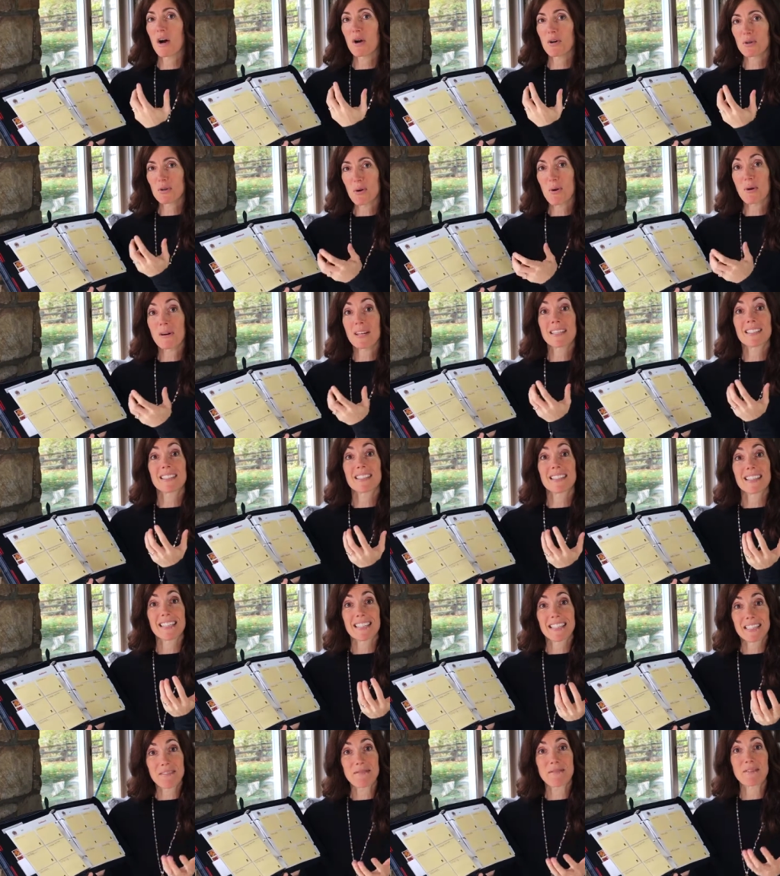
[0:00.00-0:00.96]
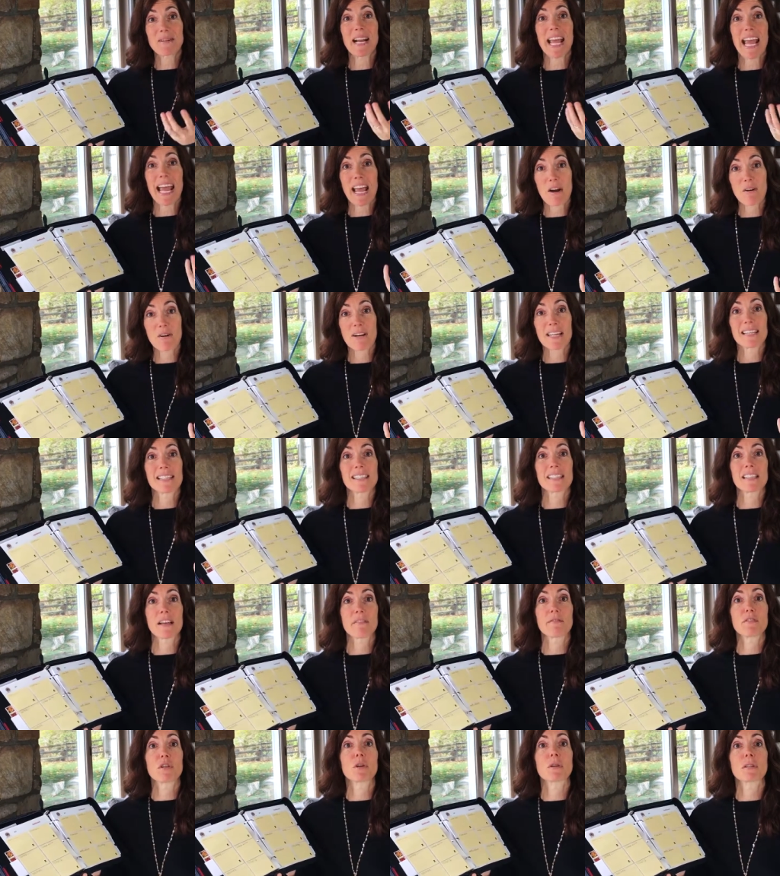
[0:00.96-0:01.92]
according to the different areas
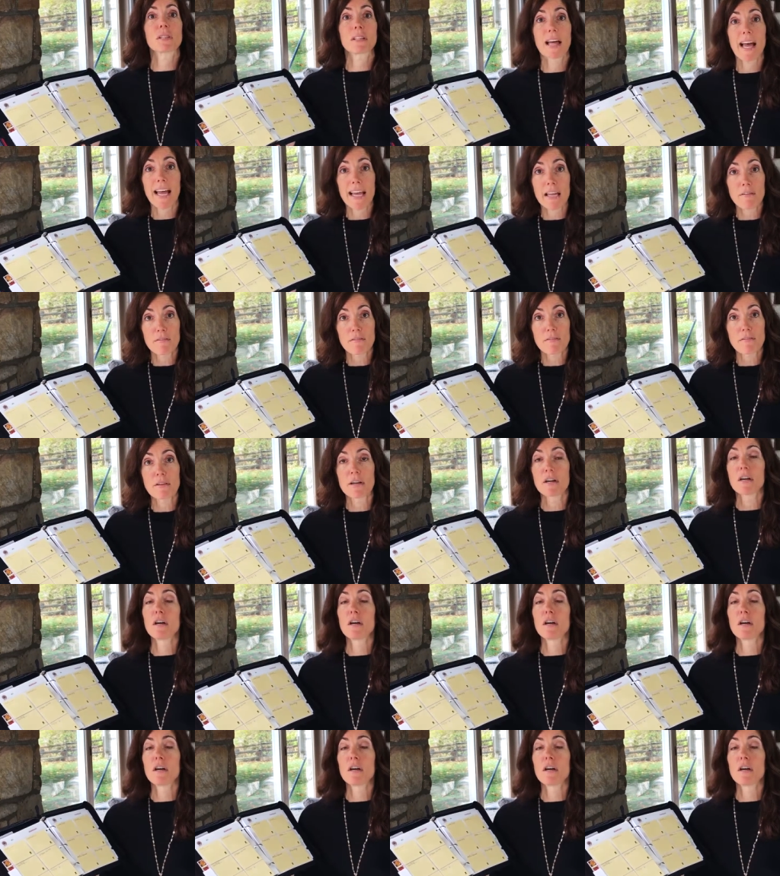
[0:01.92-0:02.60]
of your life.